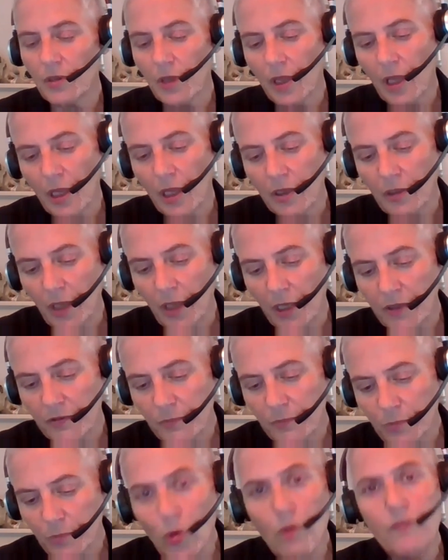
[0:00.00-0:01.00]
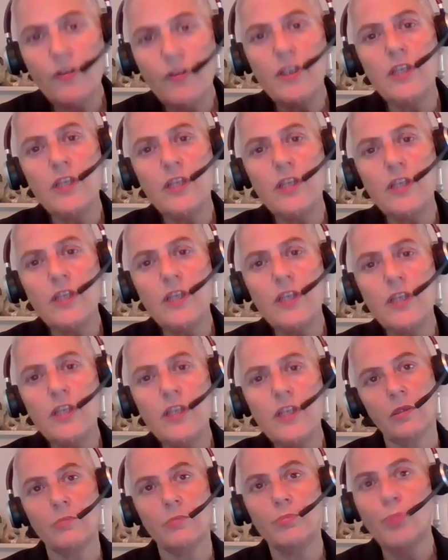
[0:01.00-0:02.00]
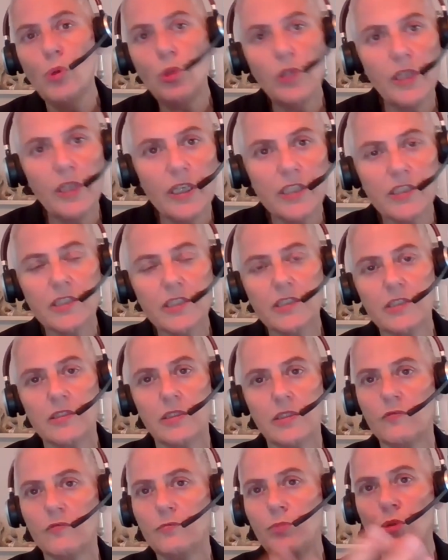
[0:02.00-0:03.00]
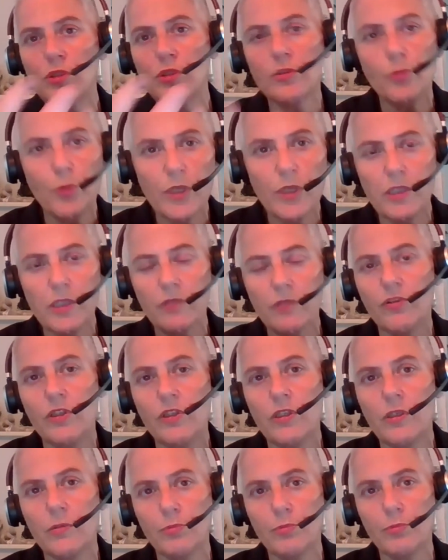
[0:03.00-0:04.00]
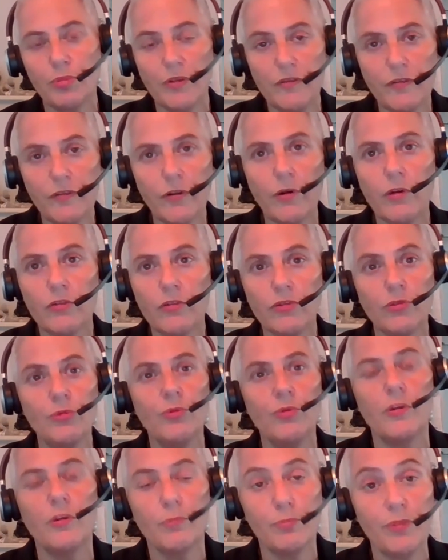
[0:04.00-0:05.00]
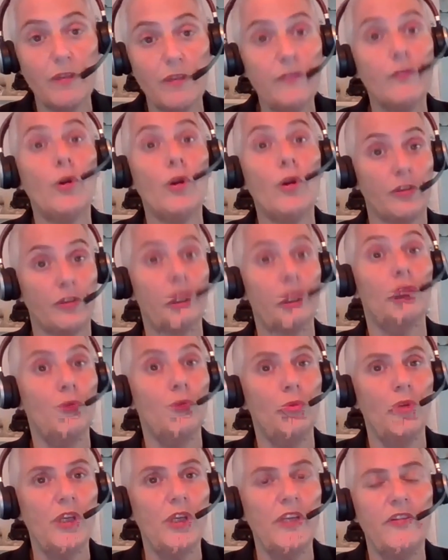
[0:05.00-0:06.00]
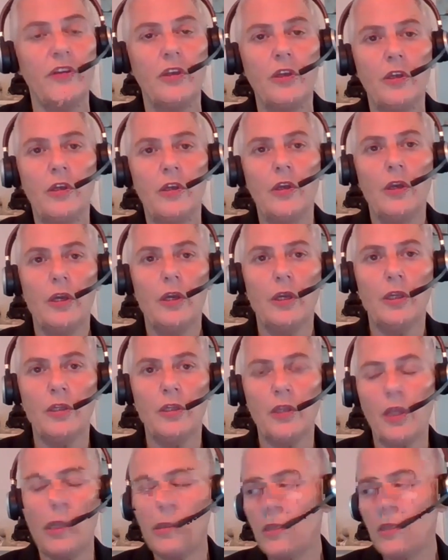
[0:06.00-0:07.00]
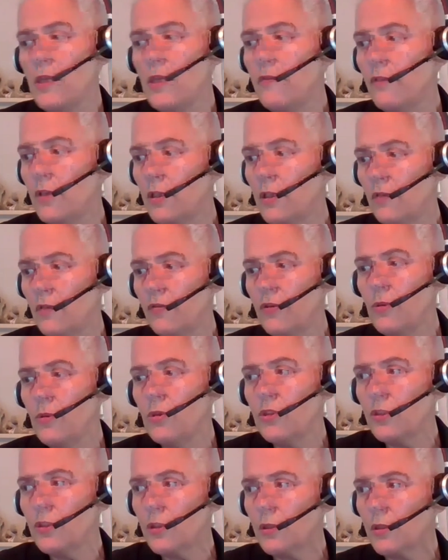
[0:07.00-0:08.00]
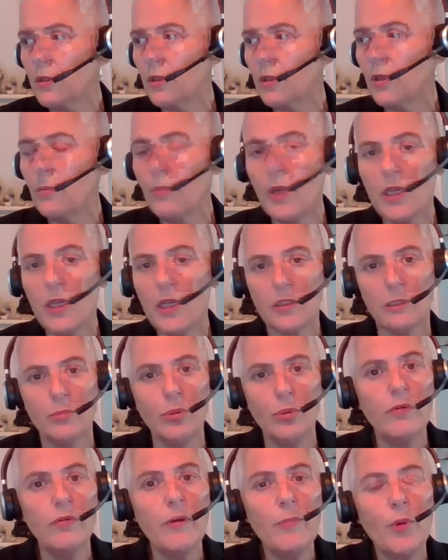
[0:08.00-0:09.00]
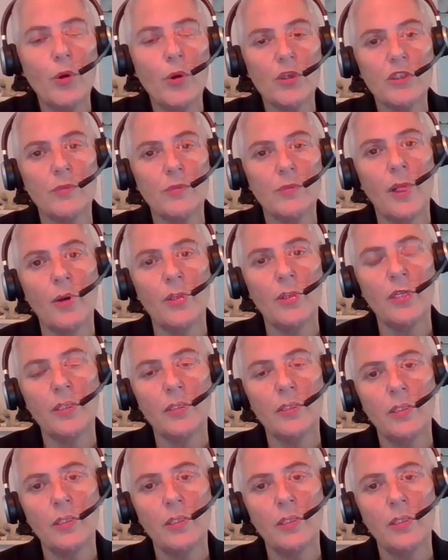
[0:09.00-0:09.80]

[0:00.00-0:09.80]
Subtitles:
and movies, book lists of books we preferred to read, and even in the future make some book reports about it,